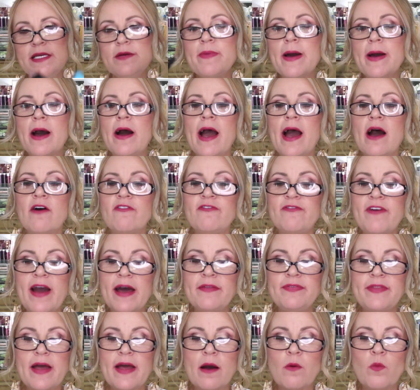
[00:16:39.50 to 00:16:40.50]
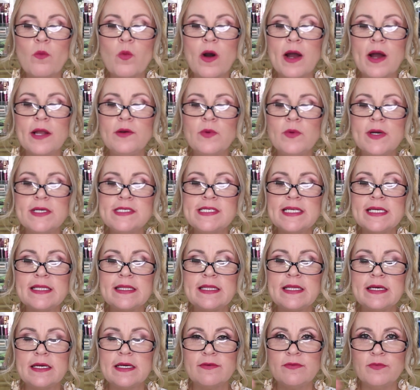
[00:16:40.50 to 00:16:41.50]
about how fat that wand was
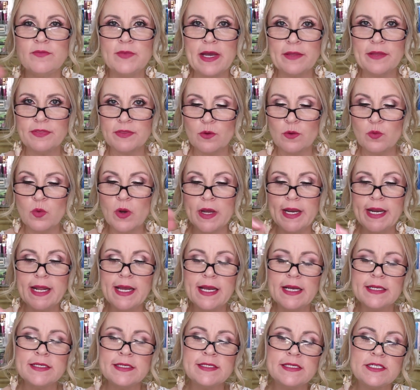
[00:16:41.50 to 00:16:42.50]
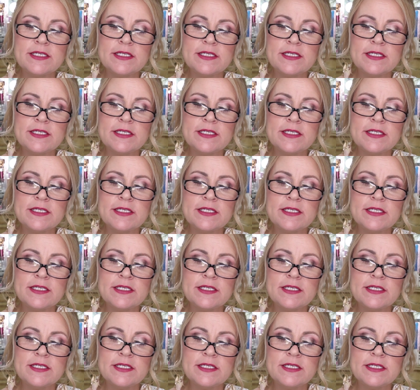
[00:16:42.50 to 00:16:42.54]
at the at the one end.